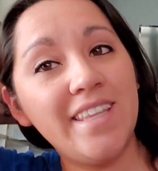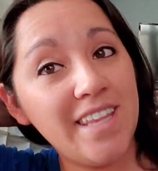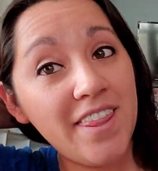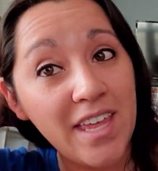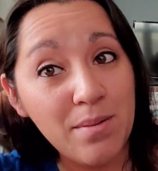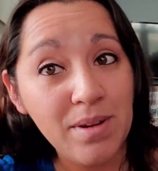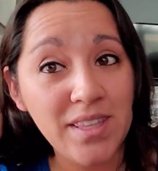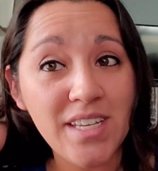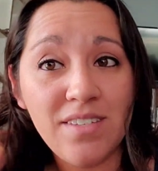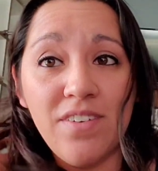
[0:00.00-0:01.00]
the thing about
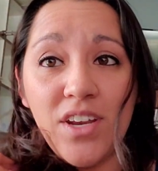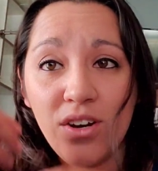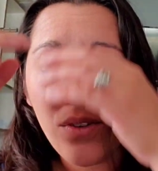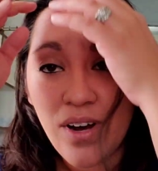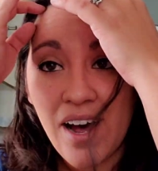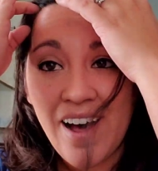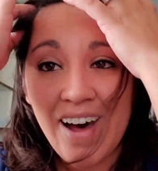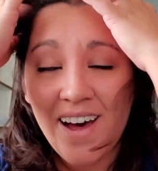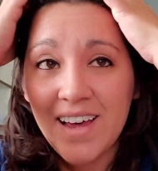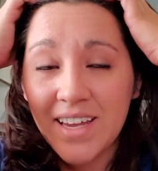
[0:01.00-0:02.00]
this video,
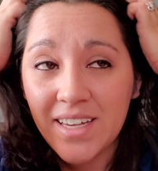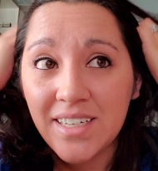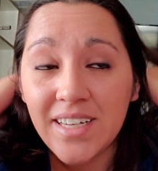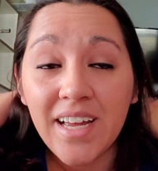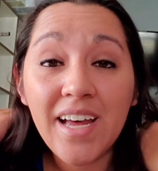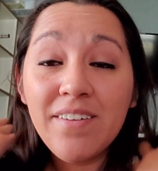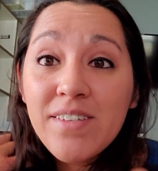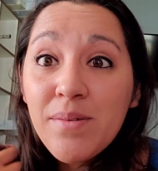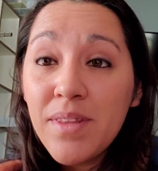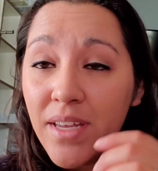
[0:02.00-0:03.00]
I have
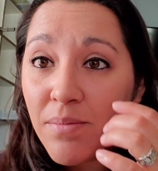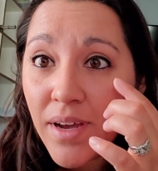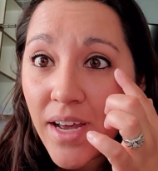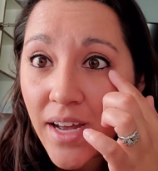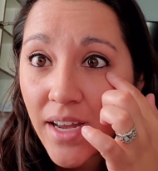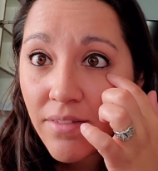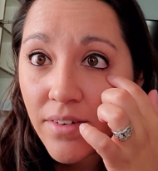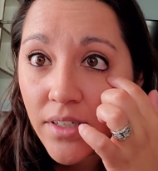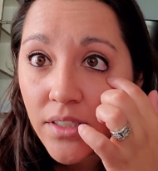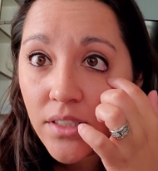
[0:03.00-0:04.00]
something in my eye
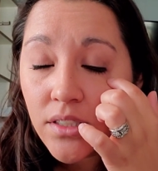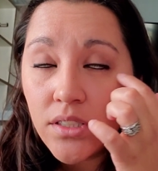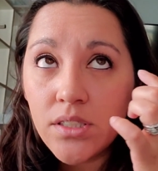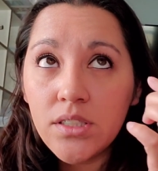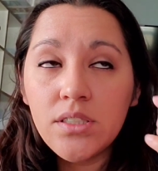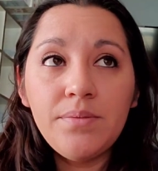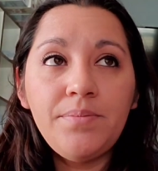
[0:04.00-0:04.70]
first. Ugh.